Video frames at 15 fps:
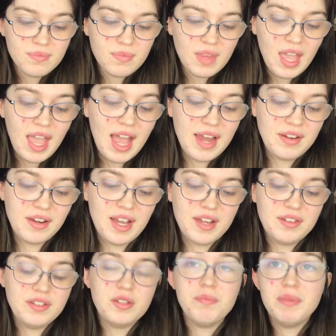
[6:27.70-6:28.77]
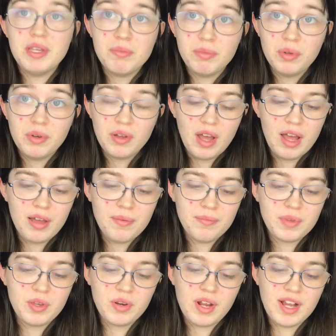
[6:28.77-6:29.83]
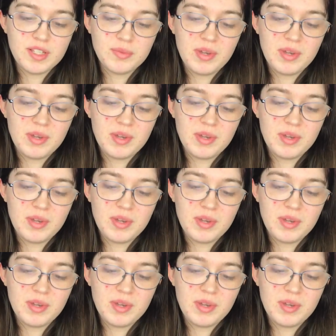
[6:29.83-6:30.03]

I hadn't gotten to meet Blue, um, Cure Cosmo